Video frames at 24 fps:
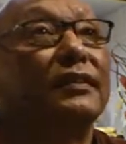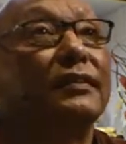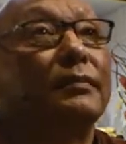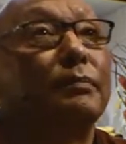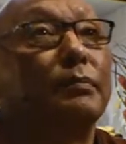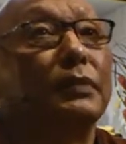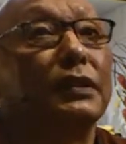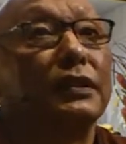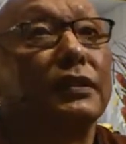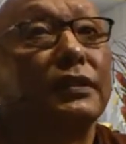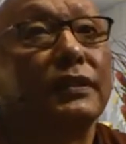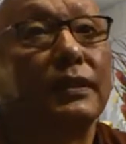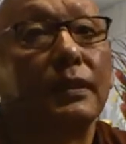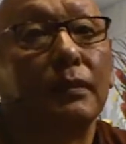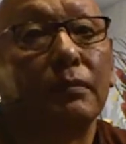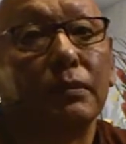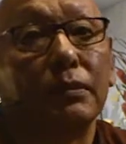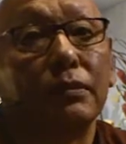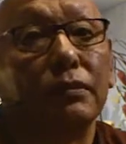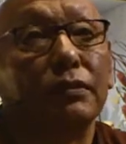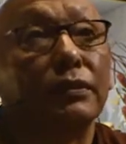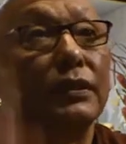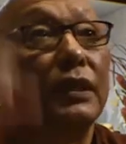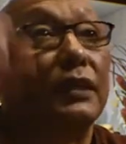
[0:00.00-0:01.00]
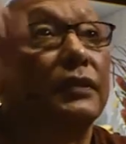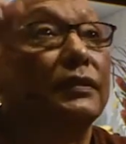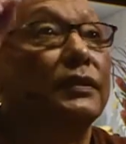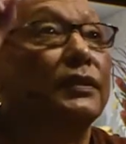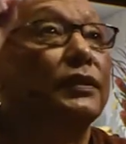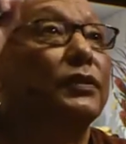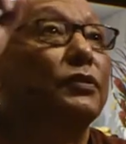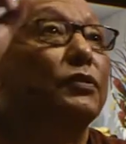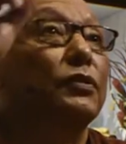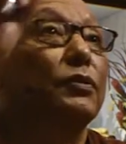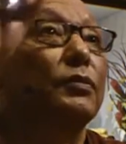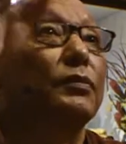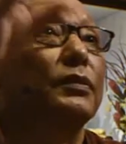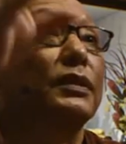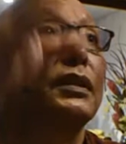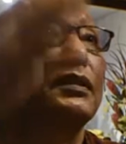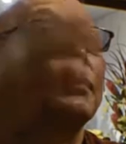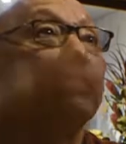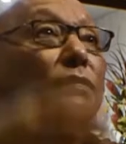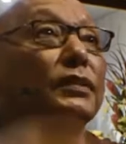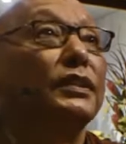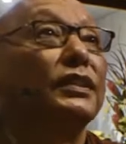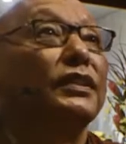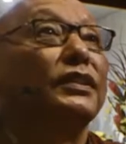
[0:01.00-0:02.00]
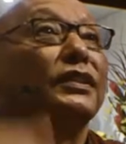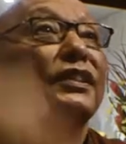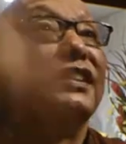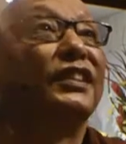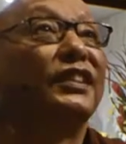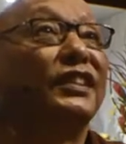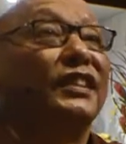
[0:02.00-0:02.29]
springtime and thunderstorm comes, then